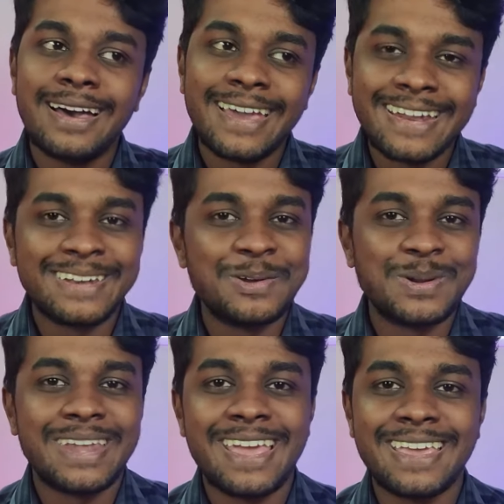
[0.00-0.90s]
in
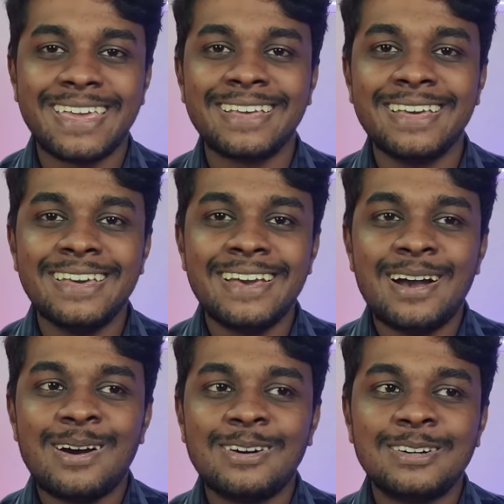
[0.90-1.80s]
note taking,
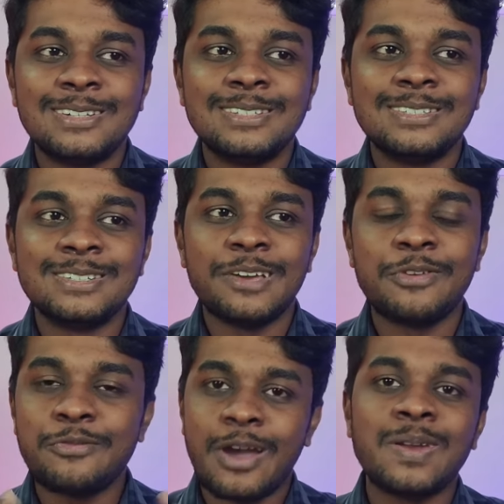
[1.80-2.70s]
or
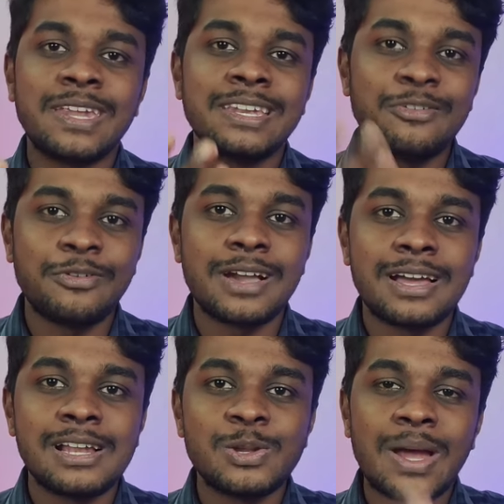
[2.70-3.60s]
if you find it
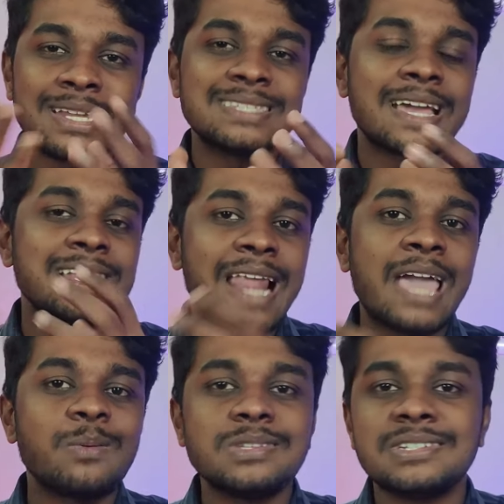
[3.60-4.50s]
difficult to understand the
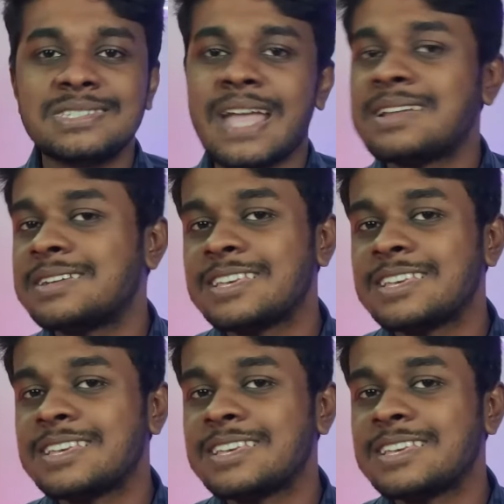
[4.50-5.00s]
language in the standard